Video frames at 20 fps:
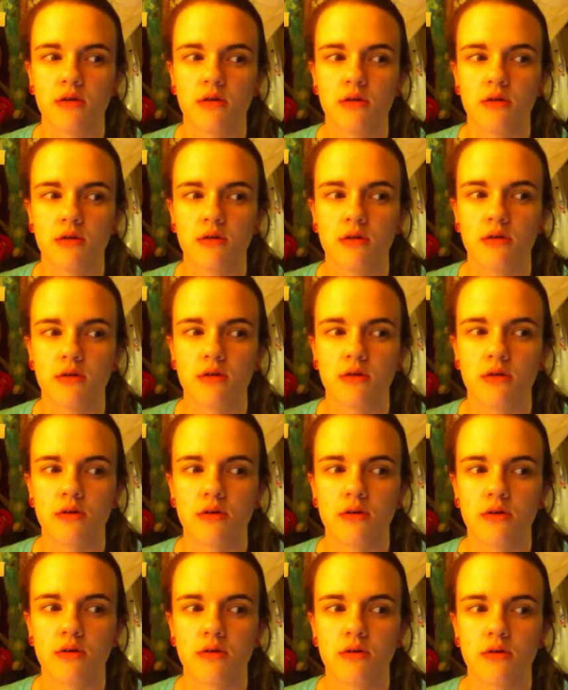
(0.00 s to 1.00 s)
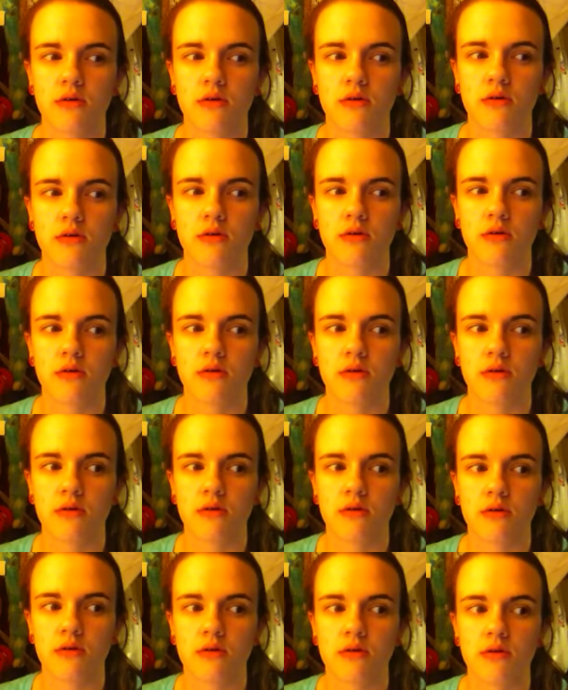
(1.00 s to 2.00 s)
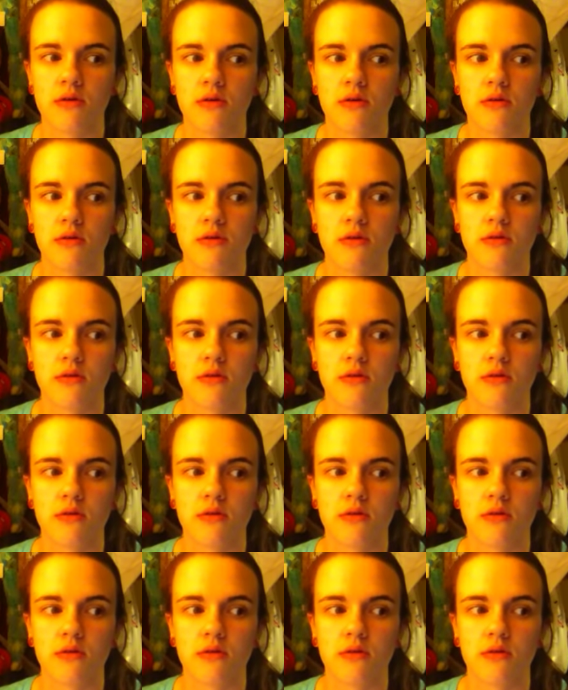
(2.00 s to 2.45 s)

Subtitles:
(silence)